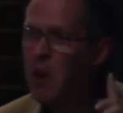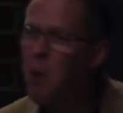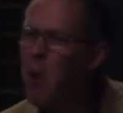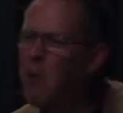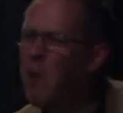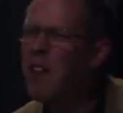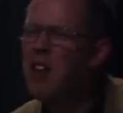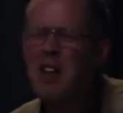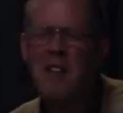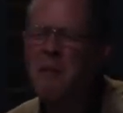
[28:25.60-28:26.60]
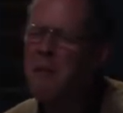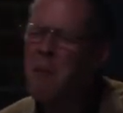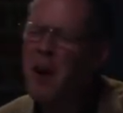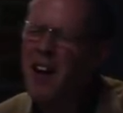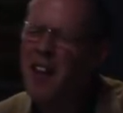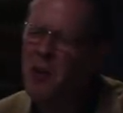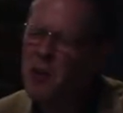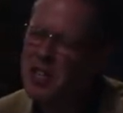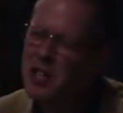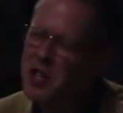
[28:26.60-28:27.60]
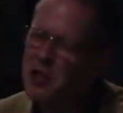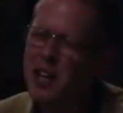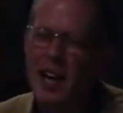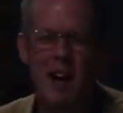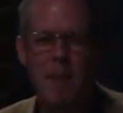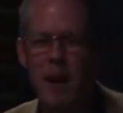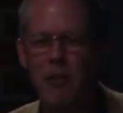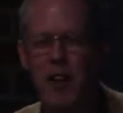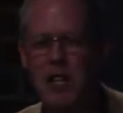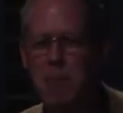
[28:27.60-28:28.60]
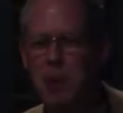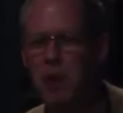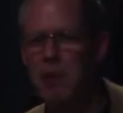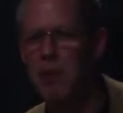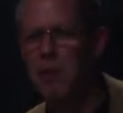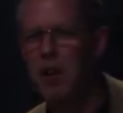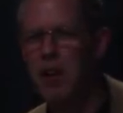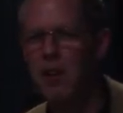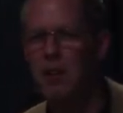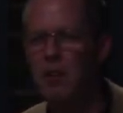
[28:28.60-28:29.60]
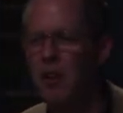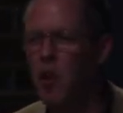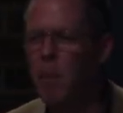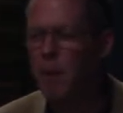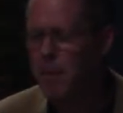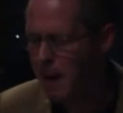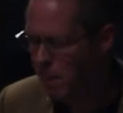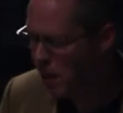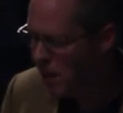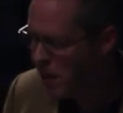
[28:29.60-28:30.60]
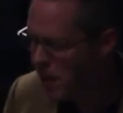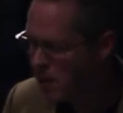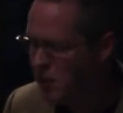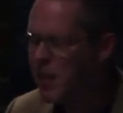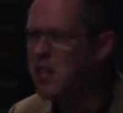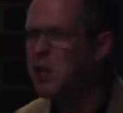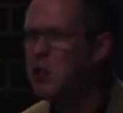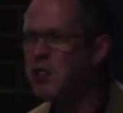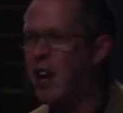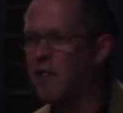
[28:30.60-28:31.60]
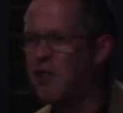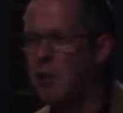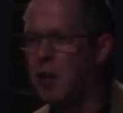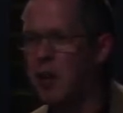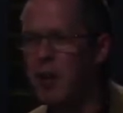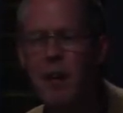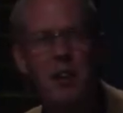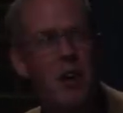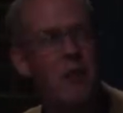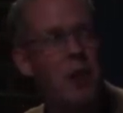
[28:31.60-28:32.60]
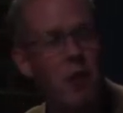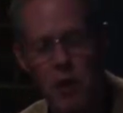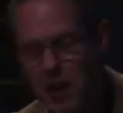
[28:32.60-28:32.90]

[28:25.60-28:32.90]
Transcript: one, one, uh, one other reason you should care about Facebook and corporate people is that they do stuff to you. Now, I don't know if you can